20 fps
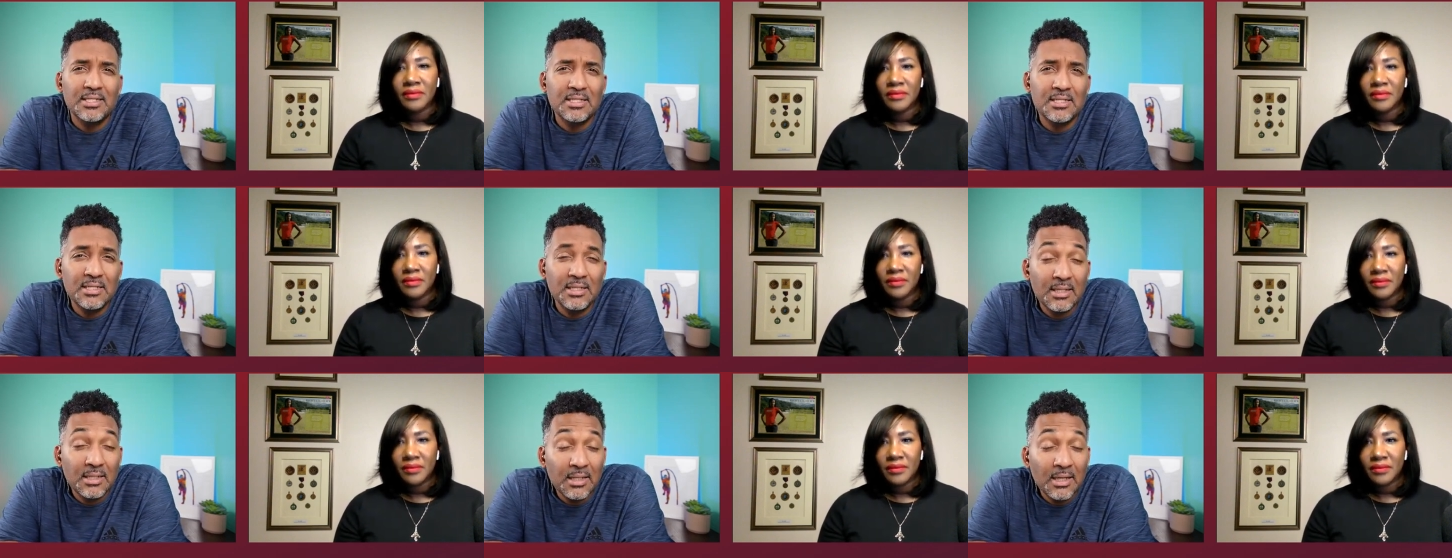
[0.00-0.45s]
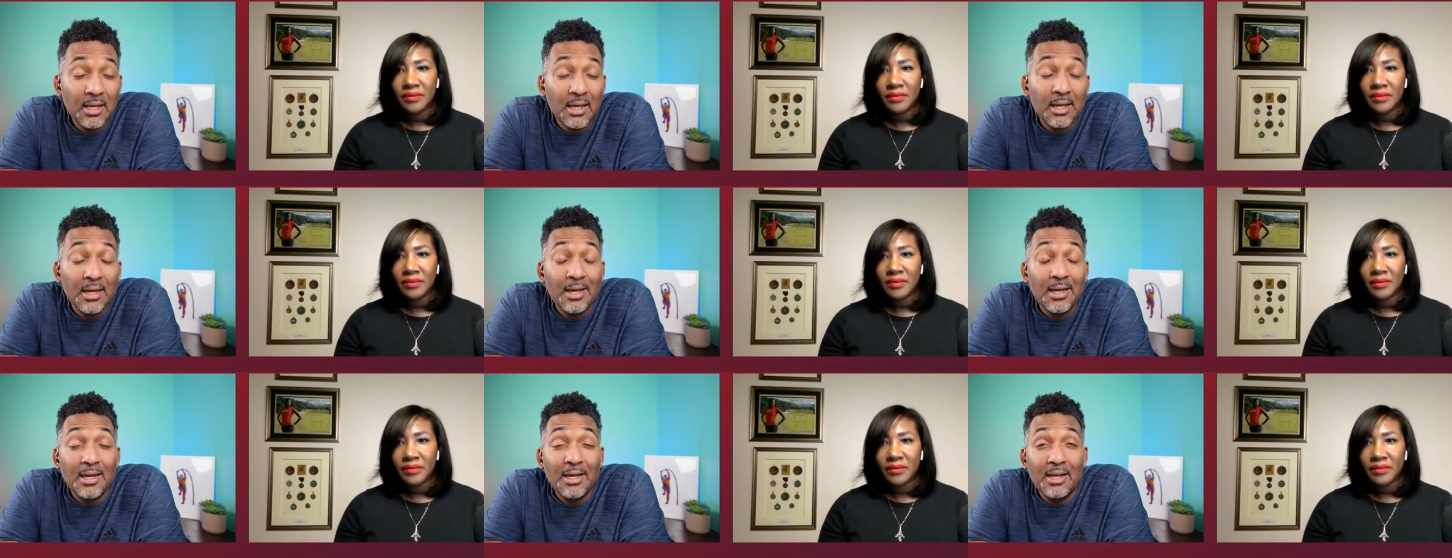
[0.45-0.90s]
Speaker 1: I see
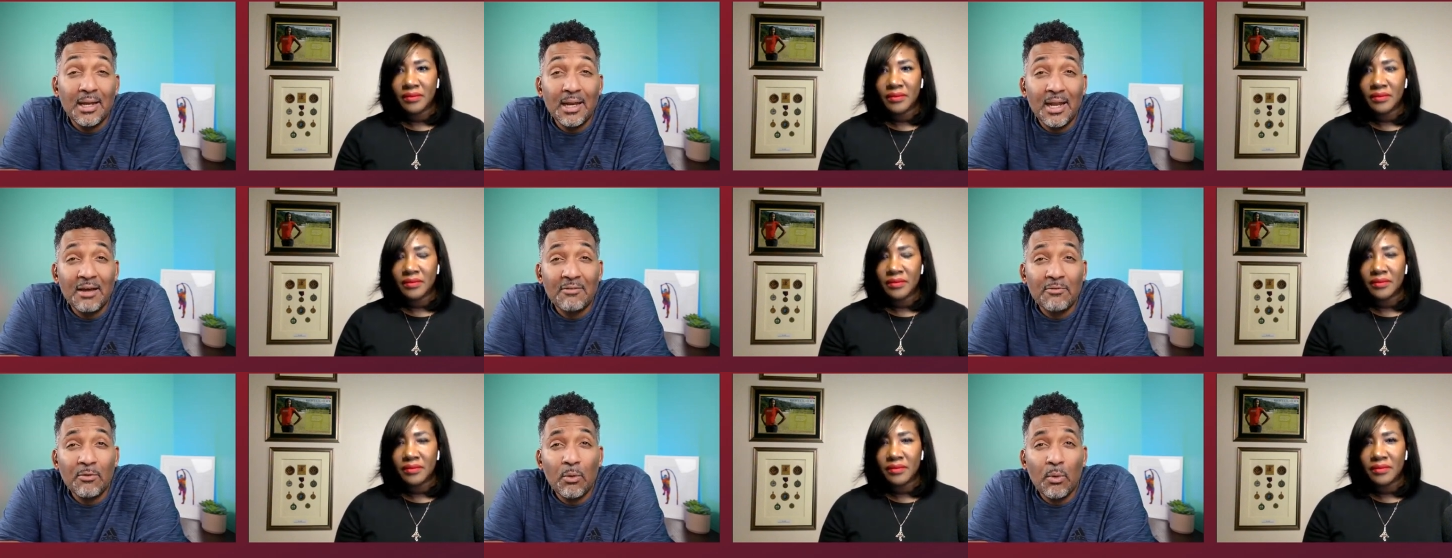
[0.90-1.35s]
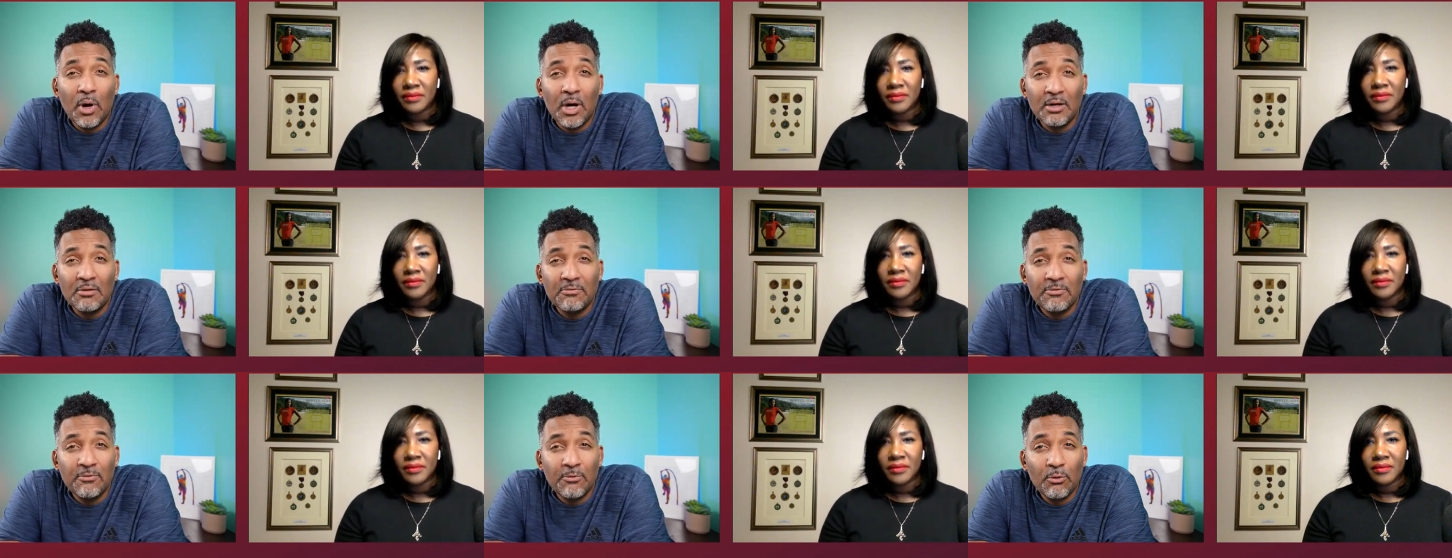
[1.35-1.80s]

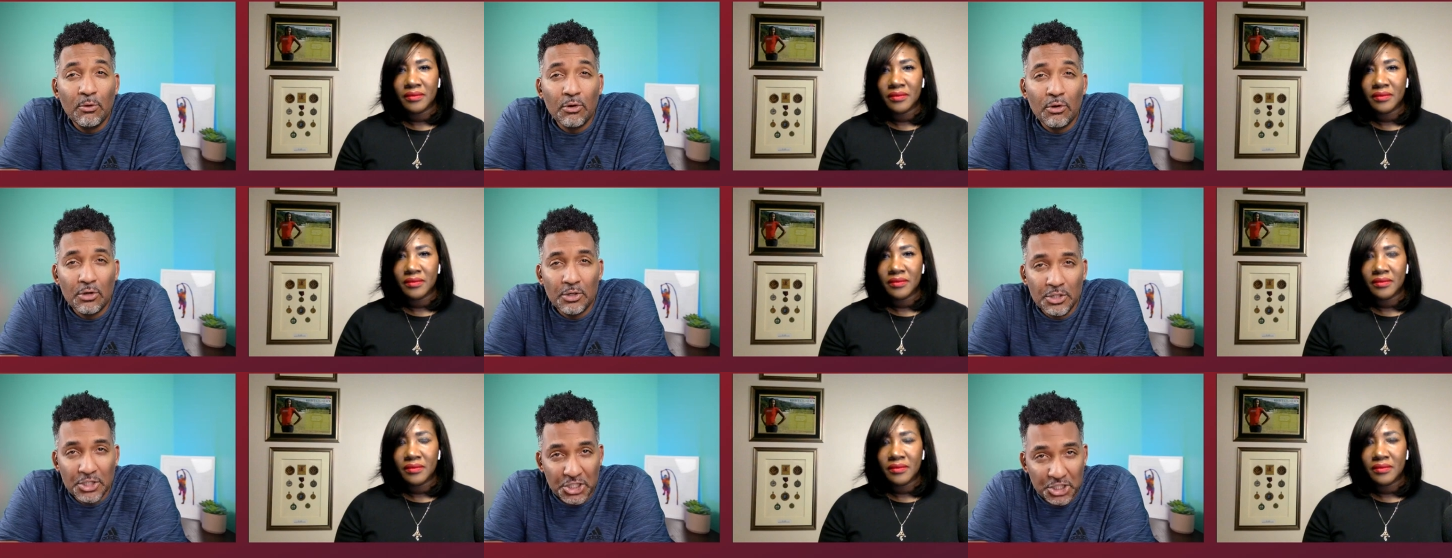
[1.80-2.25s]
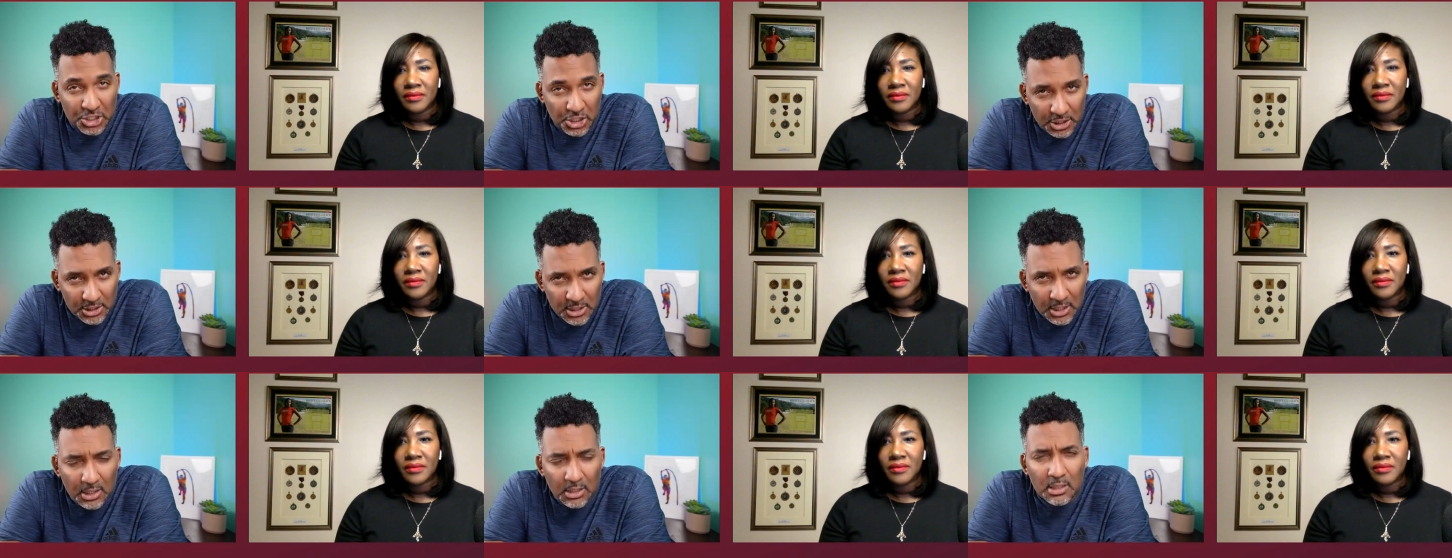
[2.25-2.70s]
11.14
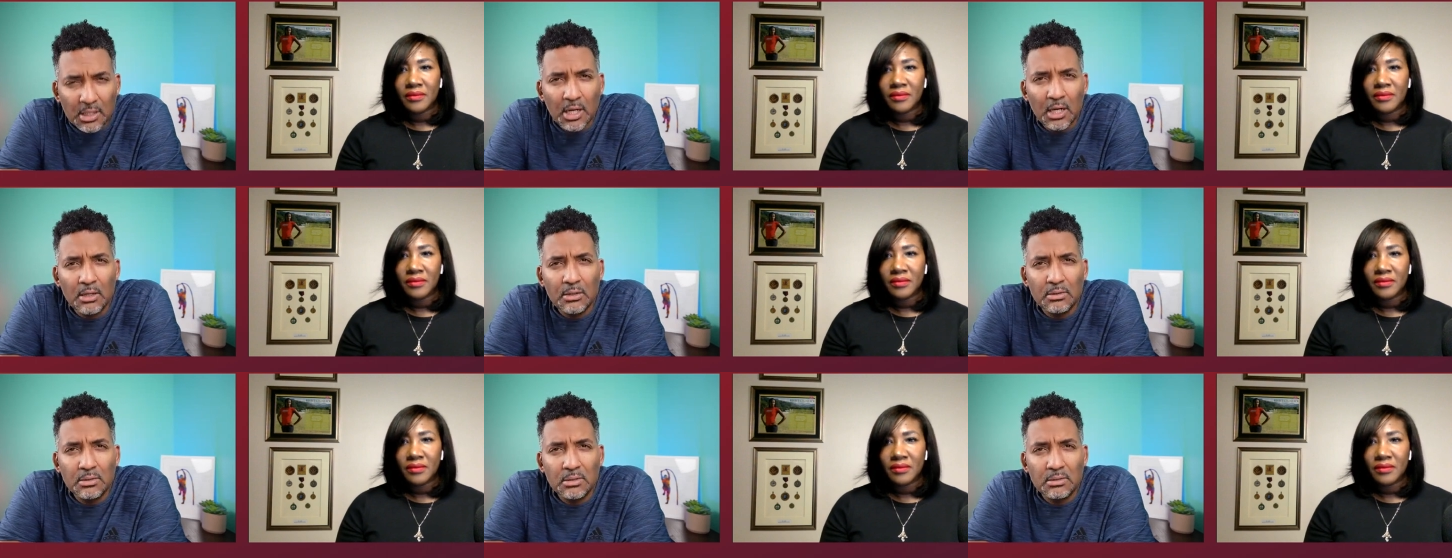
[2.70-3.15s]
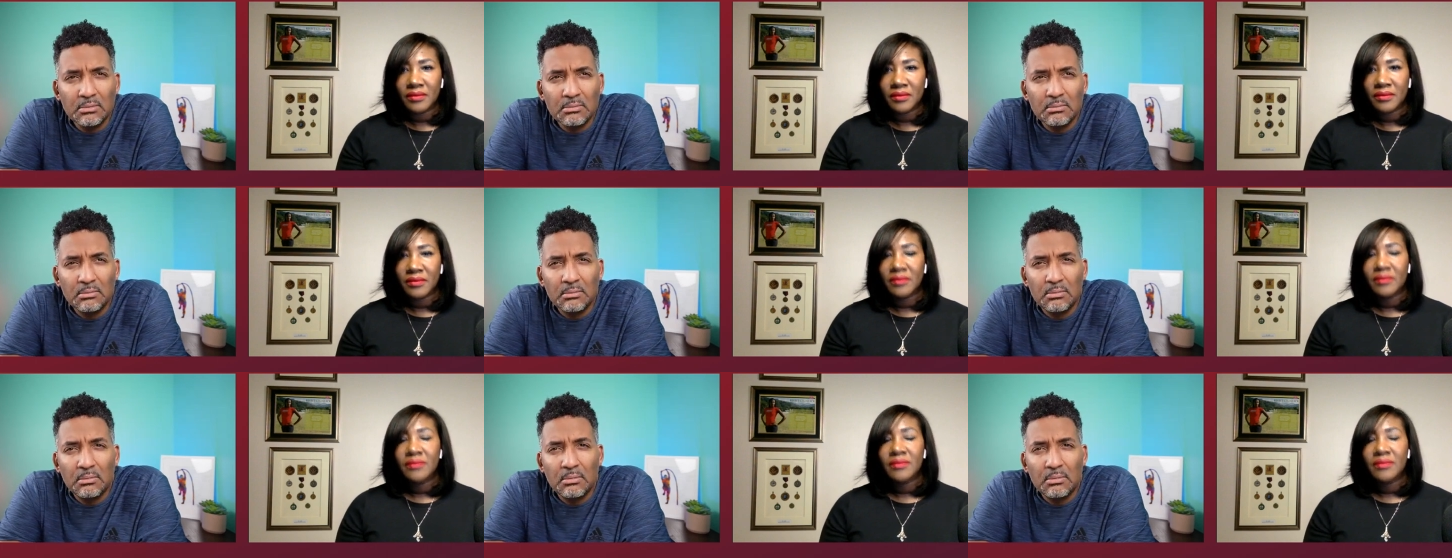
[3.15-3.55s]
shutting down.